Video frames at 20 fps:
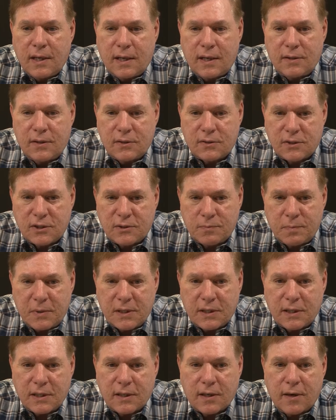And this is
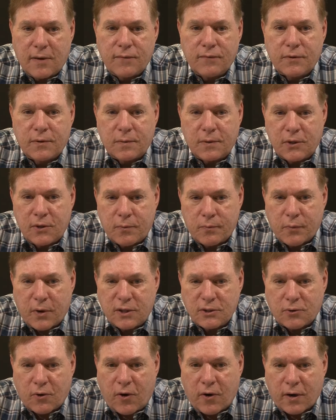speaking of the
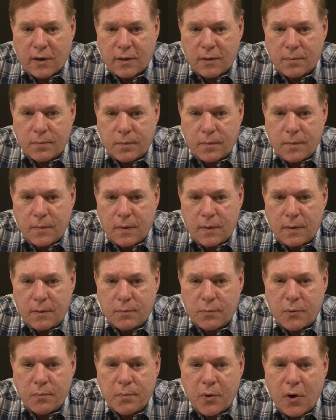
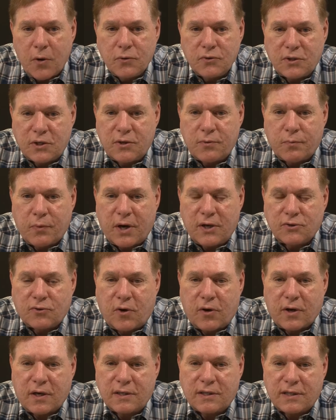proposed enterprise
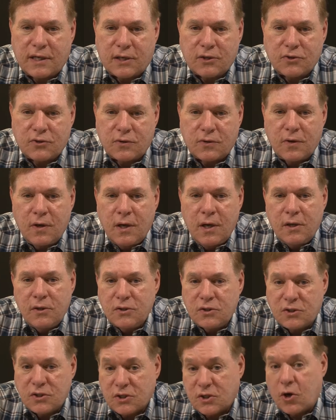architecture
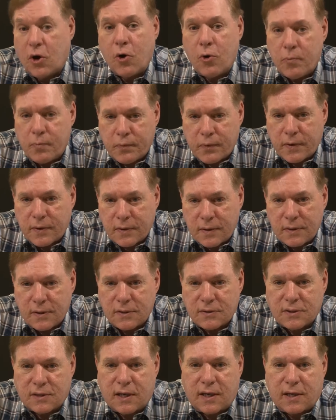scope in
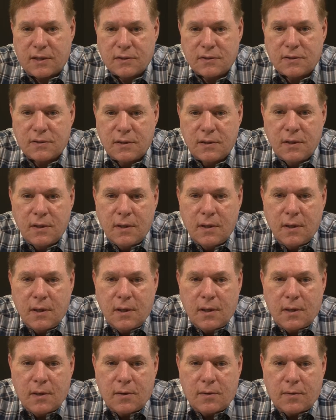this case,
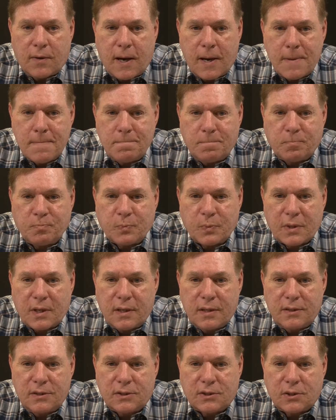right?
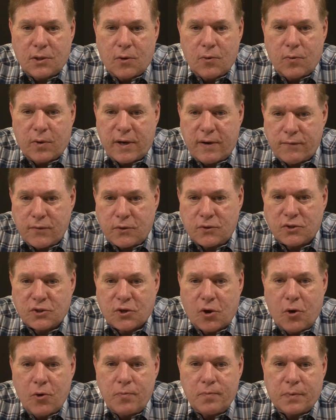So whatever your
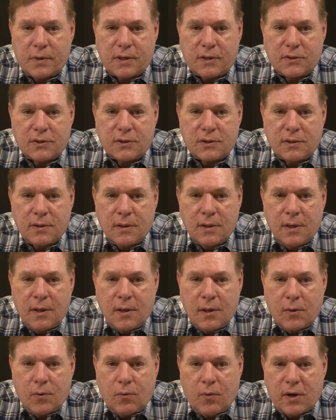scope is,
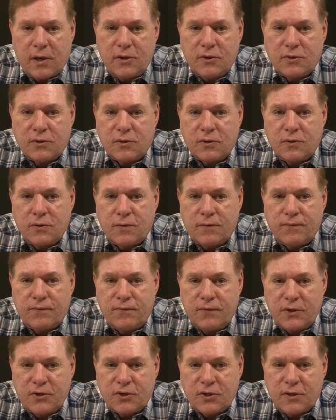what is your
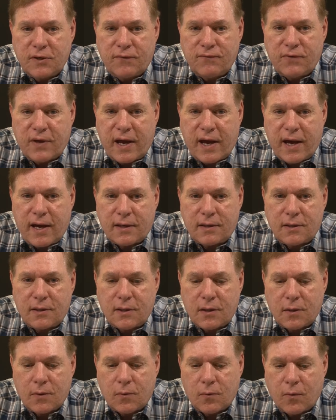vision of that?
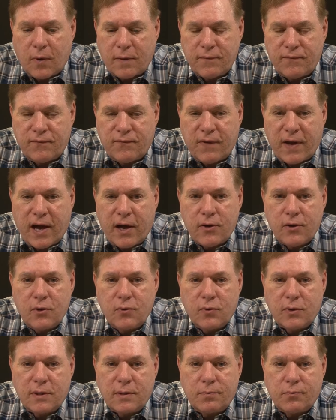What value
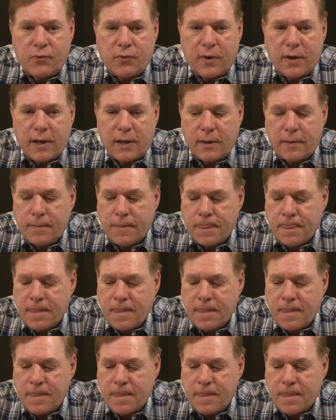would it bring?